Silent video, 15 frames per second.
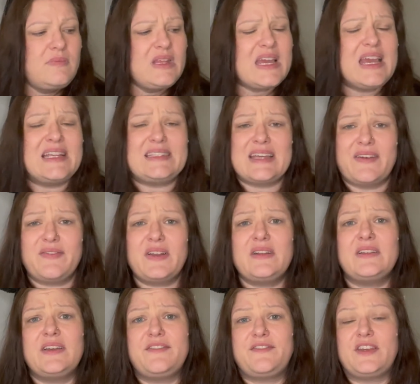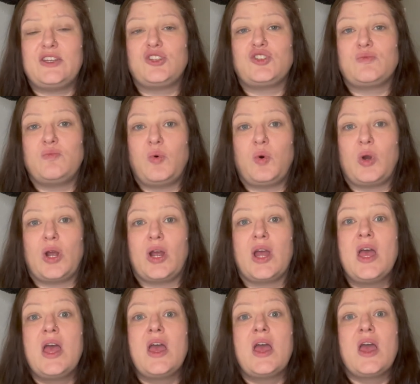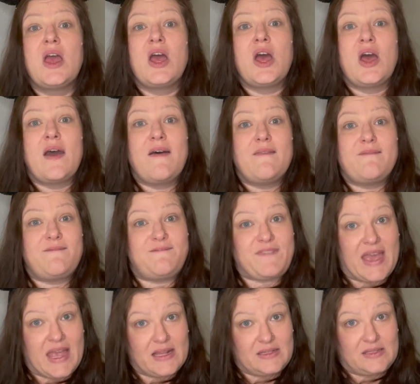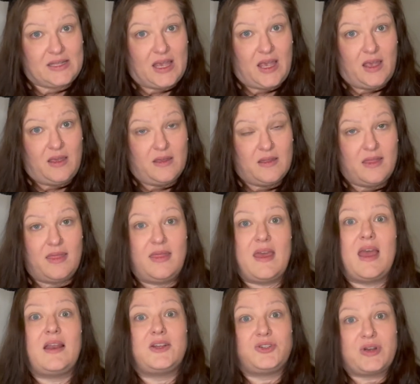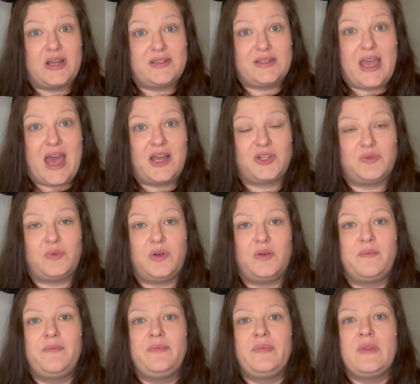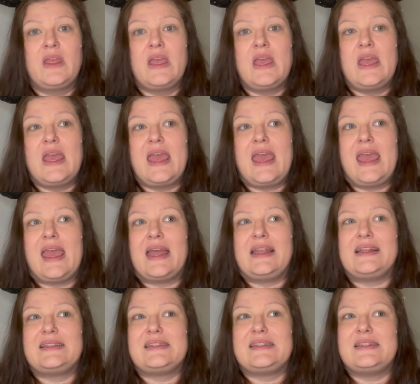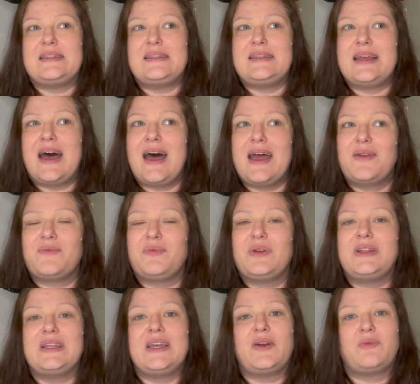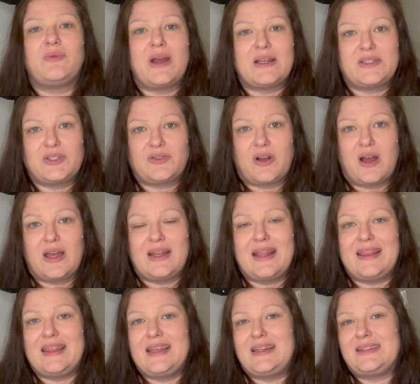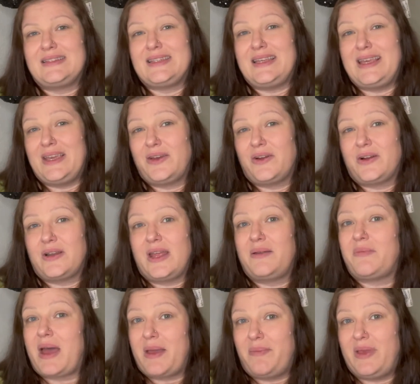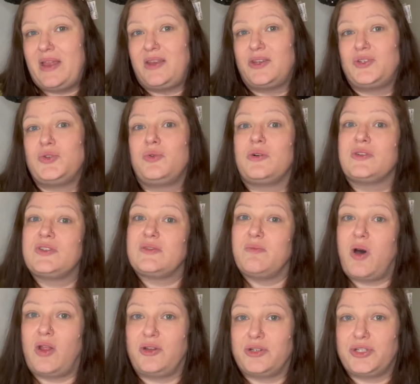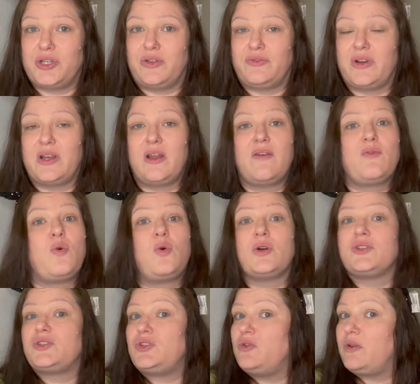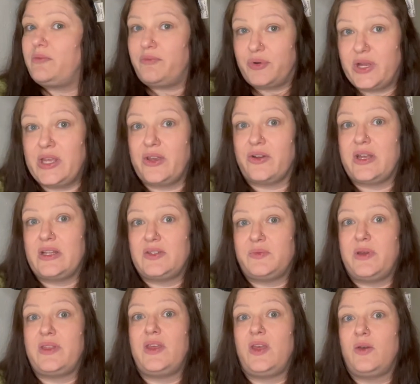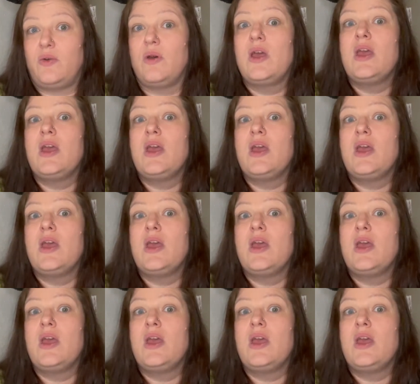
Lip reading: It definitely feels more fancy than a dress casual. And it's not really a restaurant that is geared, in my opinion, towards smaller children. Of course, you can bring your kids with you.